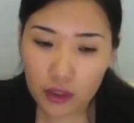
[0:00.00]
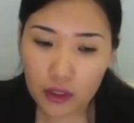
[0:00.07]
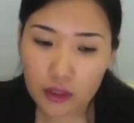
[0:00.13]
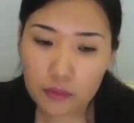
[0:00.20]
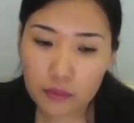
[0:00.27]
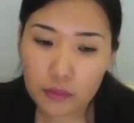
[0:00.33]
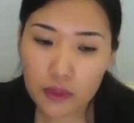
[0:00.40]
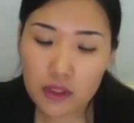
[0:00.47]

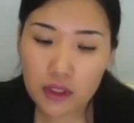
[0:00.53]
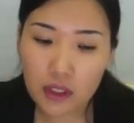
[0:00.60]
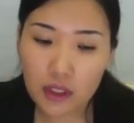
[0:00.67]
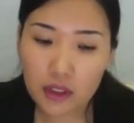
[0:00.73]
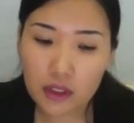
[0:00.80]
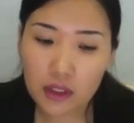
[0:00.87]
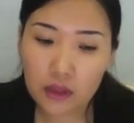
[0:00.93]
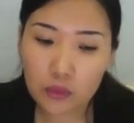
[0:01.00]
It means
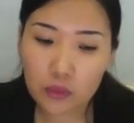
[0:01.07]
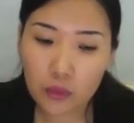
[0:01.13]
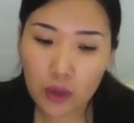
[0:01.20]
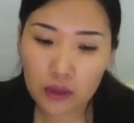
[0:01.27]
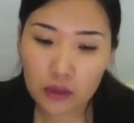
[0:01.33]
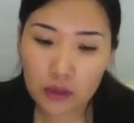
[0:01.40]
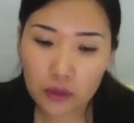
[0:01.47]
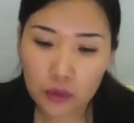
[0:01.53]
that in
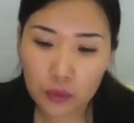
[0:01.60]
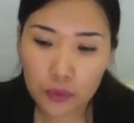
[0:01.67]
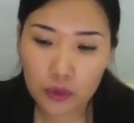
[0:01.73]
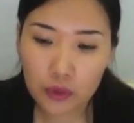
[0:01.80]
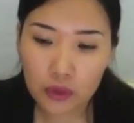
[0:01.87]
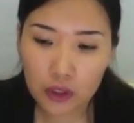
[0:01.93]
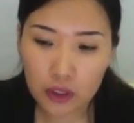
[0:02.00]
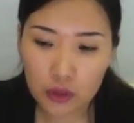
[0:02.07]
one loop
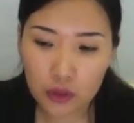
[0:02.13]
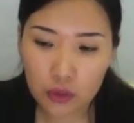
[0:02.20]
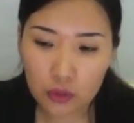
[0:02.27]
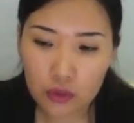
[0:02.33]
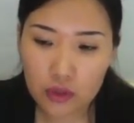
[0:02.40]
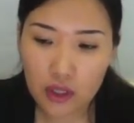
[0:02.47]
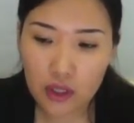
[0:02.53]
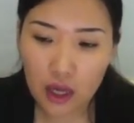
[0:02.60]
you can
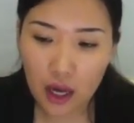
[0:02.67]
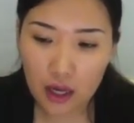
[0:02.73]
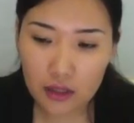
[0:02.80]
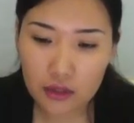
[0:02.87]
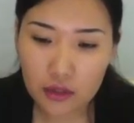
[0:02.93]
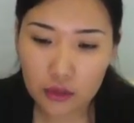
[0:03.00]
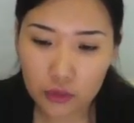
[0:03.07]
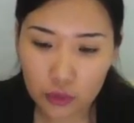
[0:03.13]
use the
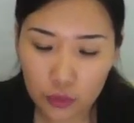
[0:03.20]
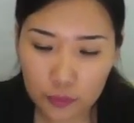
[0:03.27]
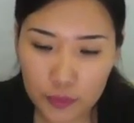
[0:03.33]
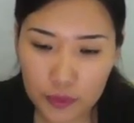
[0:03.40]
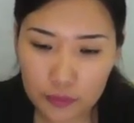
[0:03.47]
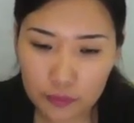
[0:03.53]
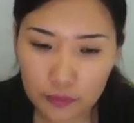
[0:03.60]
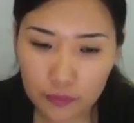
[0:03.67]
other
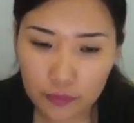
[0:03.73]
loops.